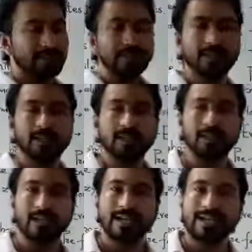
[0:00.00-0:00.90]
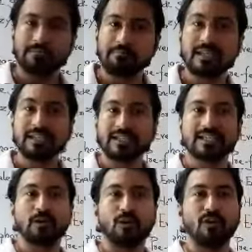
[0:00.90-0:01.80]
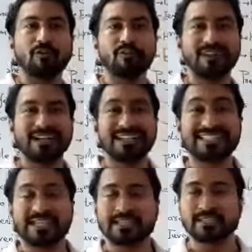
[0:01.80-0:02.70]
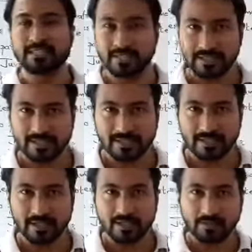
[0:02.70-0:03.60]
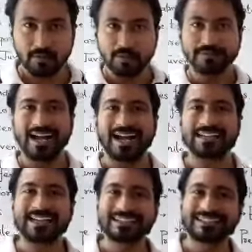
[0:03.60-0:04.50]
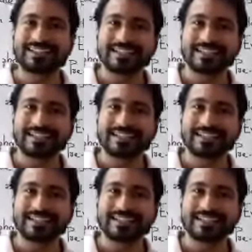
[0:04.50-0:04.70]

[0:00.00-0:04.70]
the beginning of senescence. One of the highlighting